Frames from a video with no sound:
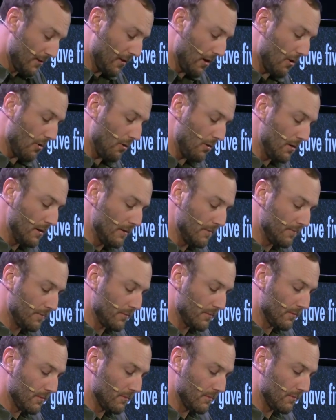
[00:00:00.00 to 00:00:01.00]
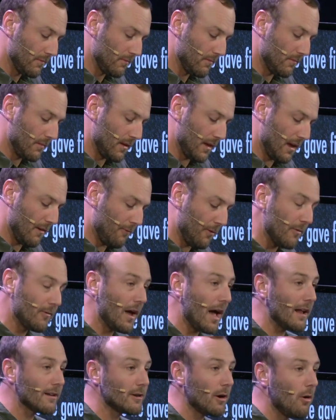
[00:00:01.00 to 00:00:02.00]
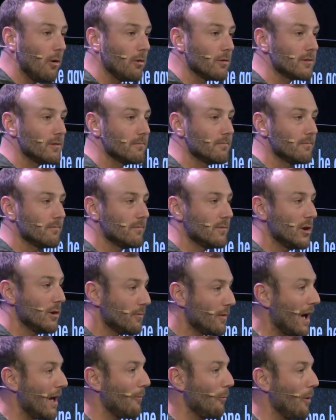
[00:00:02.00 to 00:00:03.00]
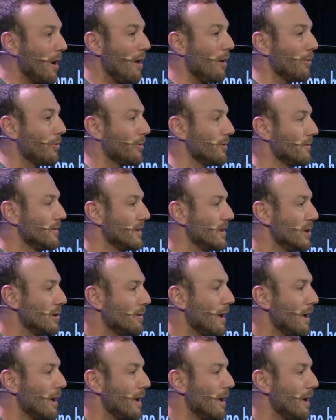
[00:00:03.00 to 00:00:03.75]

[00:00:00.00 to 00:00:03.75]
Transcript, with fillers: So if you've got gold, you've got wealth.